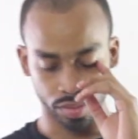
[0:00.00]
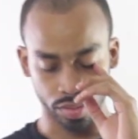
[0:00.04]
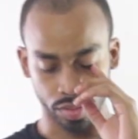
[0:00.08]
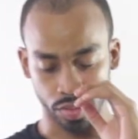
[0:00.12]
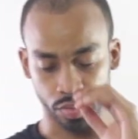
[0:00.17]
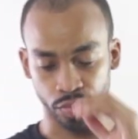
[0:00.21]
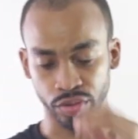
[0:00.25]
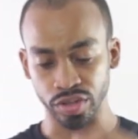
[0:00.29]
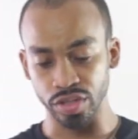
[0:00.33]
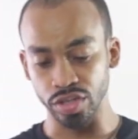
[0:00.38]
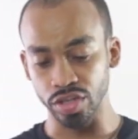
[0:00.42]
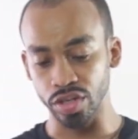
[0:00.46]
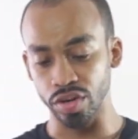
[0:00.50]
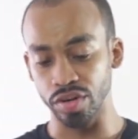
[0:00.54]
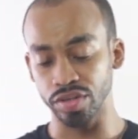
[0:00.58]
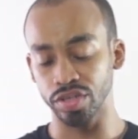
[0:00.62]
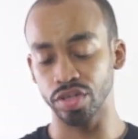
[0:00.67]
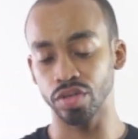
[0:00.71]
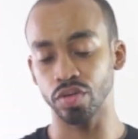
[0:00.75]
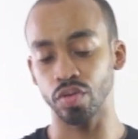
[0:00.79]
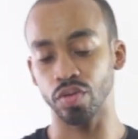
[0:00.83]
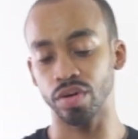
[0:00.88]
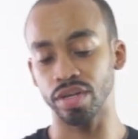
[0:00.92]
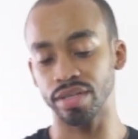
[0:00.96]
Once it turns
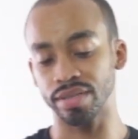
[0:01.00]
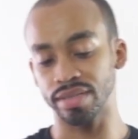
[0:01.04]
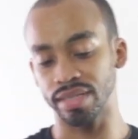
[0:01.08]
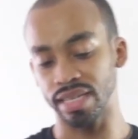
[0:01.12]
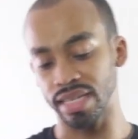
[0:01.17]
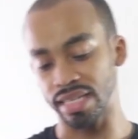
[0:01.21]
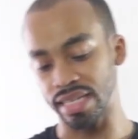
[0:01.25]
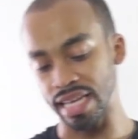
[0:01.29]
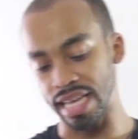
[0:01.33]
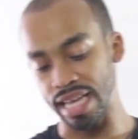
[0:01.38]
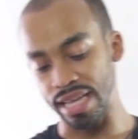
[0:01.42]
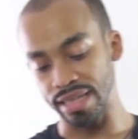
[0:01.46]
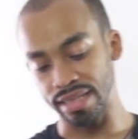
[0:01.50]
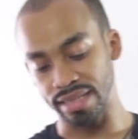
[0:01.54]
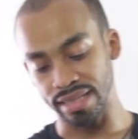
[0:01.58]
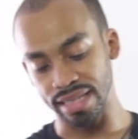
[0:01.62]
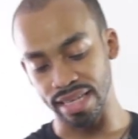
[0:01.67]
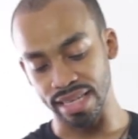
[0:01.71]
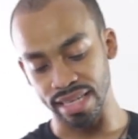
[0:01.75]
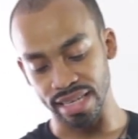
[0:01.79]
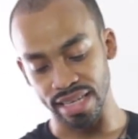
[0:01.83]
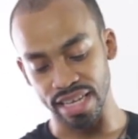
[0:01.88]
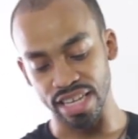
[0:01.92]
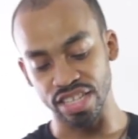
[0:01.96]
it on,
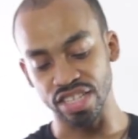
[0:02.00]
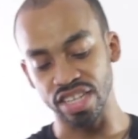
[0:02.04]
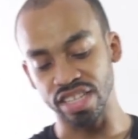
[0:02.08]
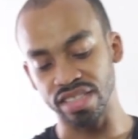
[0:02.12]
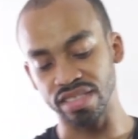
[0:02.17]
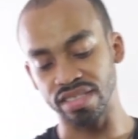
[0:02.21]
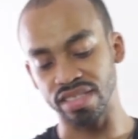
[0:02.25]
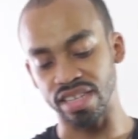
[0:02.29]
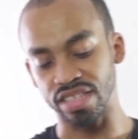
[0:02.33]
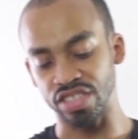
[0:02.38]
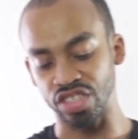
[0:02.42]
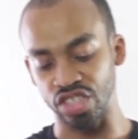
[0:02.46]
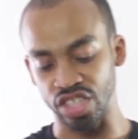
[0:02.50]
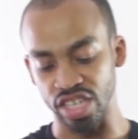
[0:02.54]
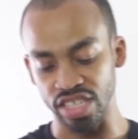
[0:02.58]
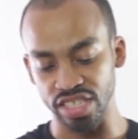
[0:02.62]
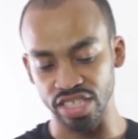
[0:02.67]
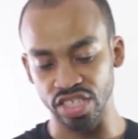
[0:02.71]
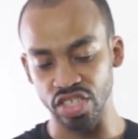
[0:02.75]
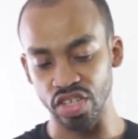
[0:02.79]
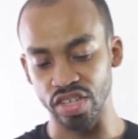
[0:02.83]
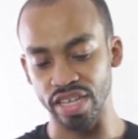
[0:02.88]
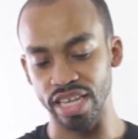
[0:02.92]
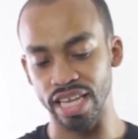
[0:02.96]
it
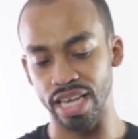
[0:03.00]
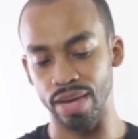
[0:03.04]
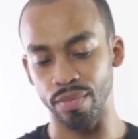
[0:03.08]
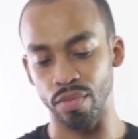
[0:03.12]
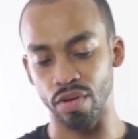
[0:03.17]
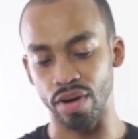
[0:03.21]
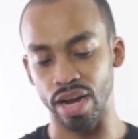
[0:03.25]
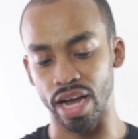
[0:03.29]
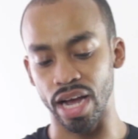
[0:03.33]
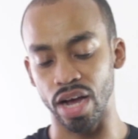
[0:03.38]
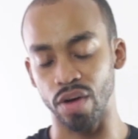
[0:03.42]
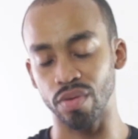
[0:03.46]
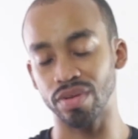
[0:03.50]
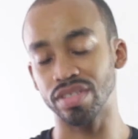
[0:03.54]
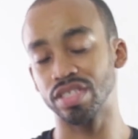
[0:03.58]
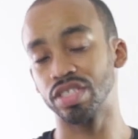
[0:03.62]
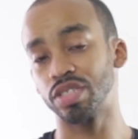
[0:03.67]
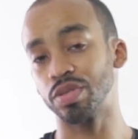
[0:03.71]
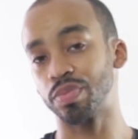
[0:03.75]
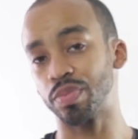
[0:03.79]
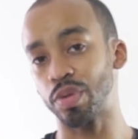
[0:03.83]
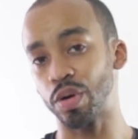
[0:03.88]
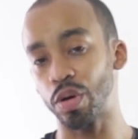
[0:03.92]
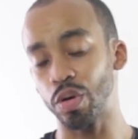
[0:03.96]
adjusts your camera how it's
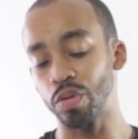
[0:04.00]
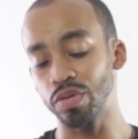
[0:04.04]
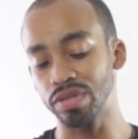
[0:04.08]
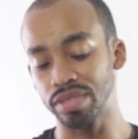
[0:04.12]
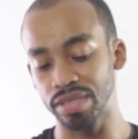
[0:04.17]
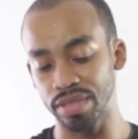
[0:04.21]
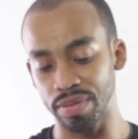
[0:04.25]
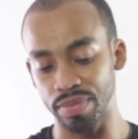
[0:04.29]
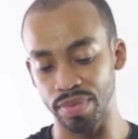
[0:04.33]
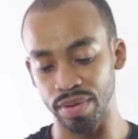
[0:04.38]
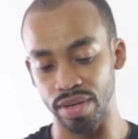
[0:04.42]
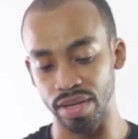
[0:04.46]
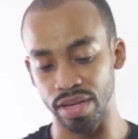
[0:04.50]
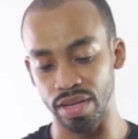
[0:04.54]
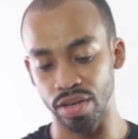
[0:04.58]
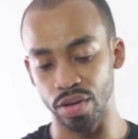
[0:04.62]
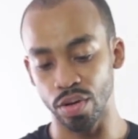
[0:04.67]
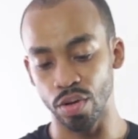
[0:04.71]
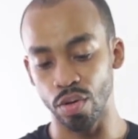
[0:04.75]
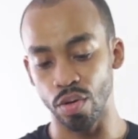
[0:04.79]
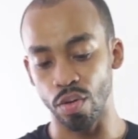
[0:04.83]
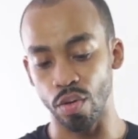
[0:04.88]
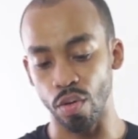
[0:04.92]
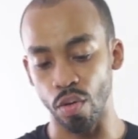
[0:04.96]
supposed to be
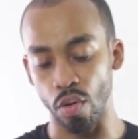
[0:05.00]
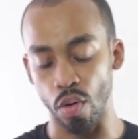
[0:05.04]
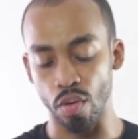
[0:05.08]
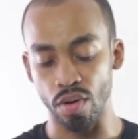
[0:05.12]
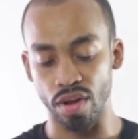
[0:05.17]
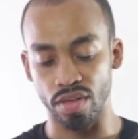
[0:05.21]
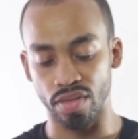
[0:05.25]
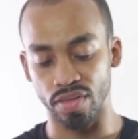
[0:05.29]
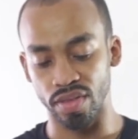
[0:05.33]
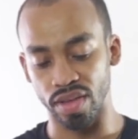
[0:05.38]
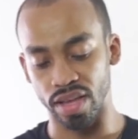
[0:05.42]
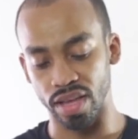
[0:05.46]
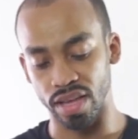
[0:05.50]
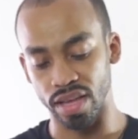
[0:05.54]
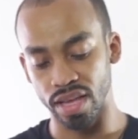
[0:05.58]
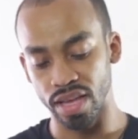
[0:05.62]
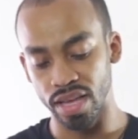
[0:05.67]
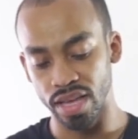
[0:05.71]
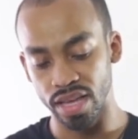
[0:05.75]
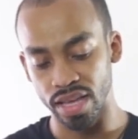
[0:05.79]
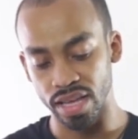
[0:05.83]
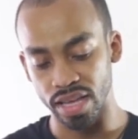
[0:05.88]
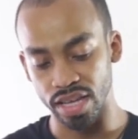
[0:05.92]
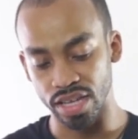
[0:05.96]
on a thing.
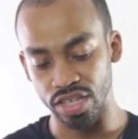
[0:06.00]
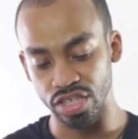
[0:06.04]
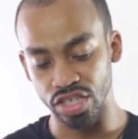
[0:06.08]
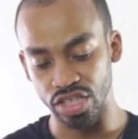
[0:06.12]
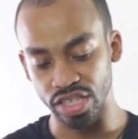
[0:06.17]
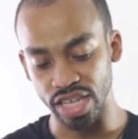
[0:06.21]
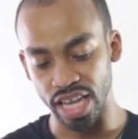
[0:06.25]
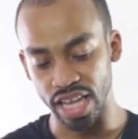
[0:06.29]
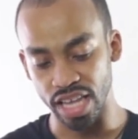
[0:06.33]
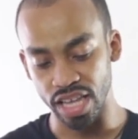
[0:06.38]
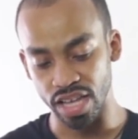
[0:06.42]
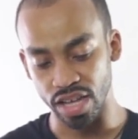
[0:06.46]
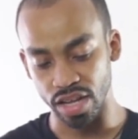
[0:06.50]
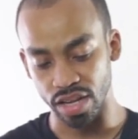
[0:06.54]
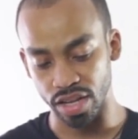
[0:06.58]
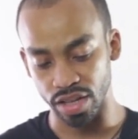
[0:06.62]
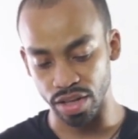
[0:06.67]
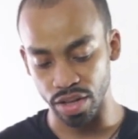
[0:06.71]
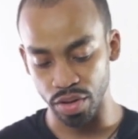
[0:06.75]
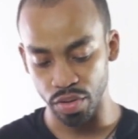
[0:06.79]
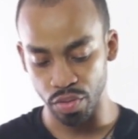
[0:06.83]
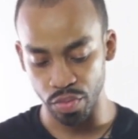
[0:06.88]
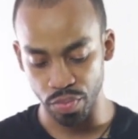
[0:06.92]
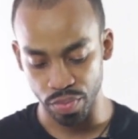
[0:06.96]
It's shaking a
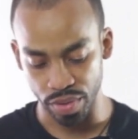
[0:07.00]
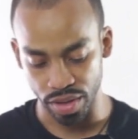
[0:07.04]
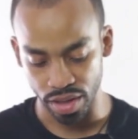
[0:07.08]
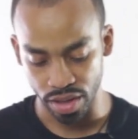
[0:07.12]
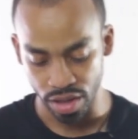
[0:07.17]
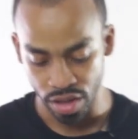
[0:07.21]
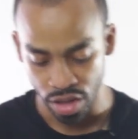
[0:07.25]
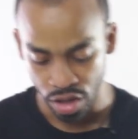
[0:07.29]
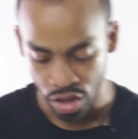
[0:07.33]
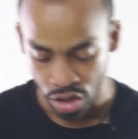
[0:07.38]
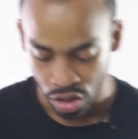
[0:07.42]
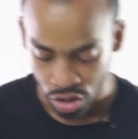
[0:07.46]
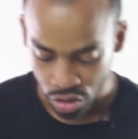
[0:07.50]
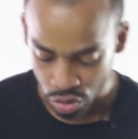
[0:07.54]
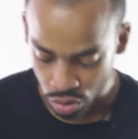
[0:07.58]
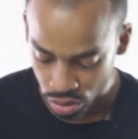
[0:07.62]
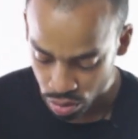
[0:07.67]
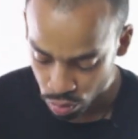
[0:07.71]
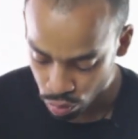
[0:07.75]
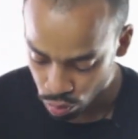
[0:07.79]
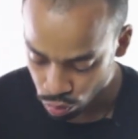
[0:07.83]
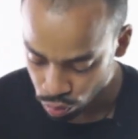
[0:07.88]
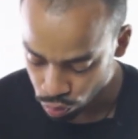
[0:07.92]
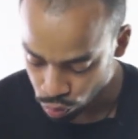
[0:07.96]
little bit, so
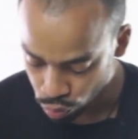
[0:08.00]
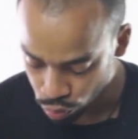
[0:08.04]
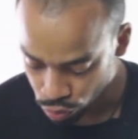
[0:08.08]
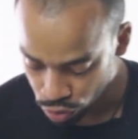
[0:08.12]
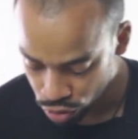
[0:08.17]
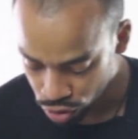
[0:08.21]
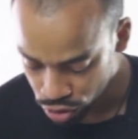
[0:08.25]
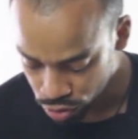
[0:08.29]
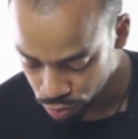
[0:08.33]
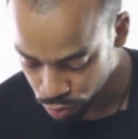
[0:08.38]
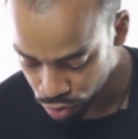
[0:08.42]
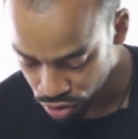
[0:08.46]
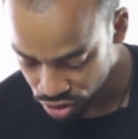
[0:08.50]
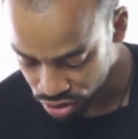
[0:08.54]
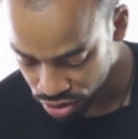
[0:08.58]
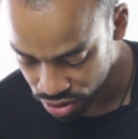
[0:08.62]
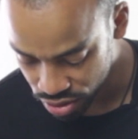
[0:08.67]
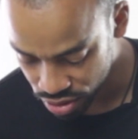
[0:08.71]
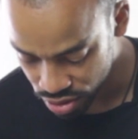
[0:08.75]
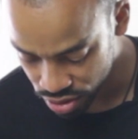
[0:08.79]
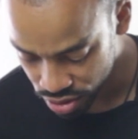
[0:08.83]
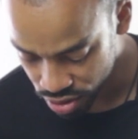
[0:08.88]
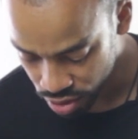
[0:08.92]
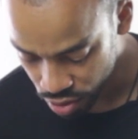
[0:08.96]
then you just push
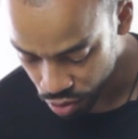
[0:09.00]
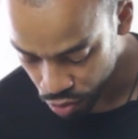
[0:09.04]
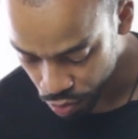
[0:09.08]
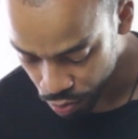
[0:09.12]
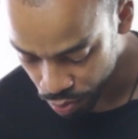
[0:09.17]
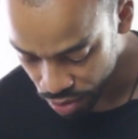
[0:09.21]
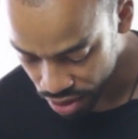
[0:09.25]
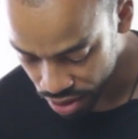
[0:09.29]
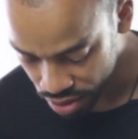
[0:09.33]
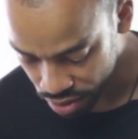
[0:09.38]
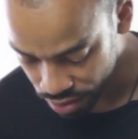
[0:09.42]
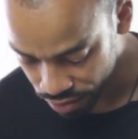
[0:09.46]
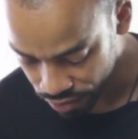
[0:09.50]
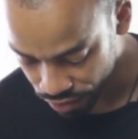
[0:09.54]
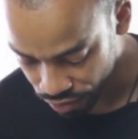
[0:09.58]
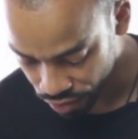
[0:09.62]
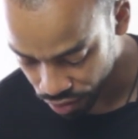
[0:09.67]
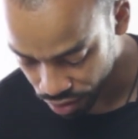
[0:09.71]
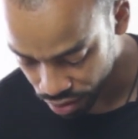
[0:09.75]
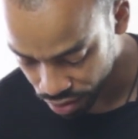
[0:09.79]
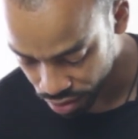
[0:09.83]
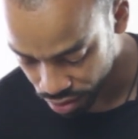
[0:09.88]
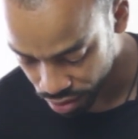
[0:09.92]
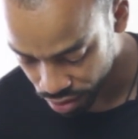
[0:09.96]
just a little button up
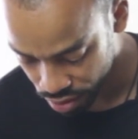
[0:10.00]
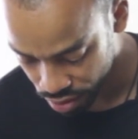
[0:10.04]
front,